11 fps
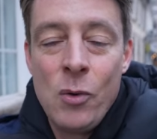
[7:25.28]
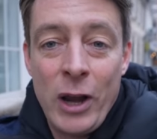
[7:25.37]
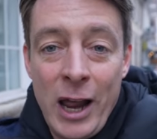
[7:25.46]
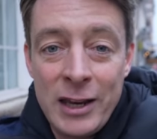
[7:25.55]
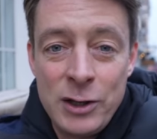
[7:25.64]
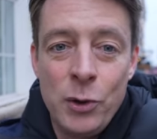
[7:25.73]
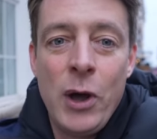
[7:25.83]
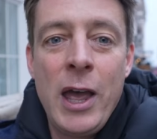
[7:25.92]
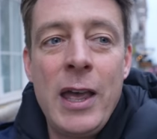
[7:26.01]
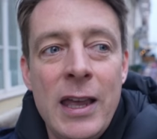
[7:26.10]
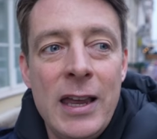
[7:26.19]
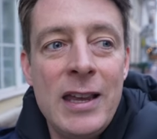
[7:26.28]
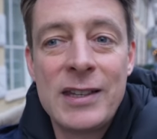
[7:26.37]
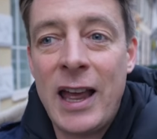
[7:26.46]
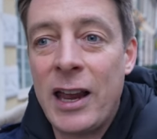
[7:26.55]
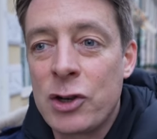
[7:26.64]
what I do
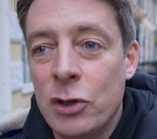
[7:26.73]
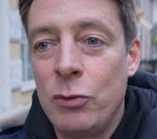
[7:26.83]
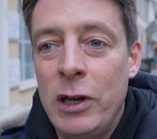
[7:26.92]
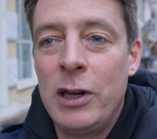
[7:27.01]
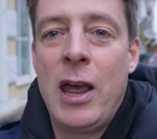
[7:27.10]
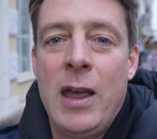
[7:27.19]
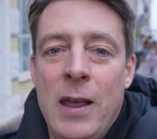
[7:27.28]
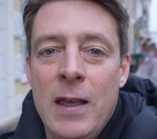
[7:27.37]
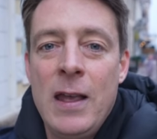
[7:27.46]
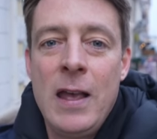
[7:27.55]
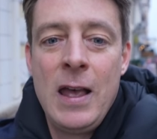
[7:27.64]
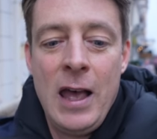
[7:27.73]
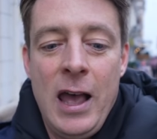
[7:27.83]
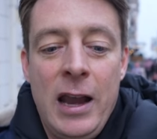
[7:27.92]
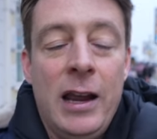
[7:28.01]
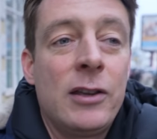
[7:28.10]
is I actually read
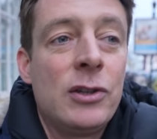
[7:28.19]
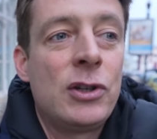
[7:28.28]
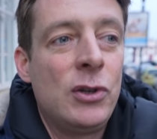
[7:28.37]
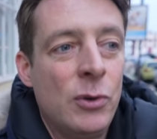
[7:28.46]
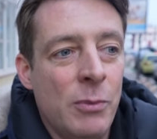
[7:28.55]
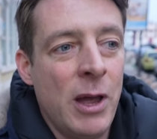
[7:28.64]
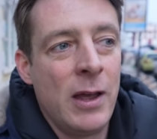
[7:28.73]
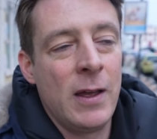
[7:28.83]
and I consume